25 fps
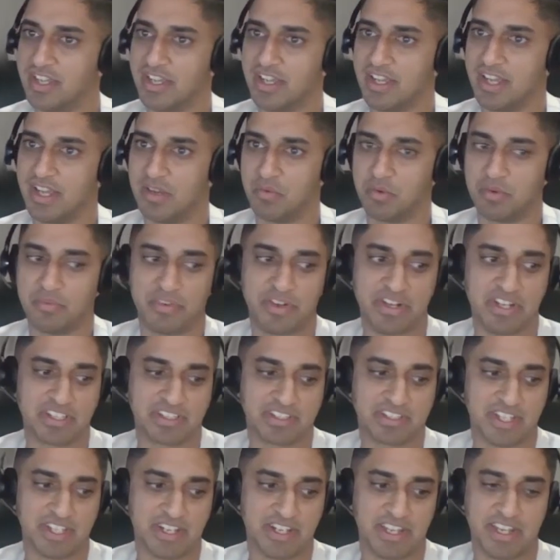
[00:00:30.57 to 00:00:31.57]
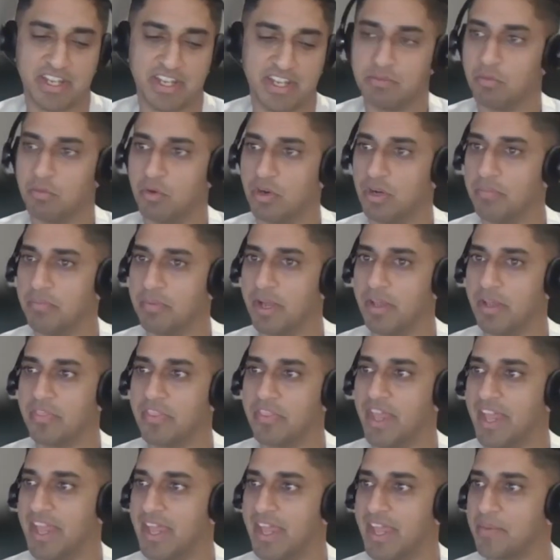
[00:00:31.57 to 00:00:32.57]
We're very excited to hear more about
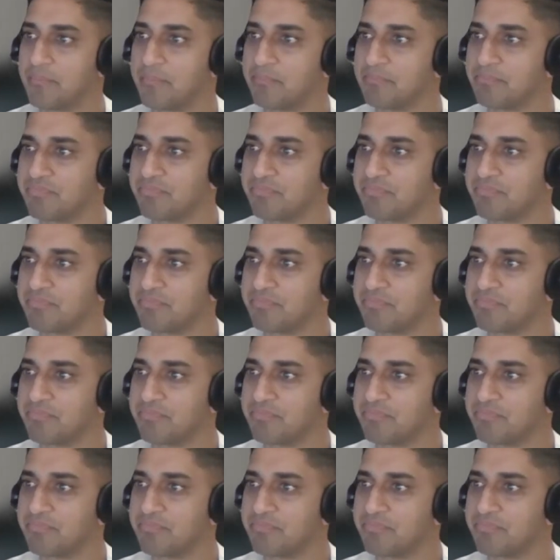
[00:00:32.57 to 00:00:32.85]
that.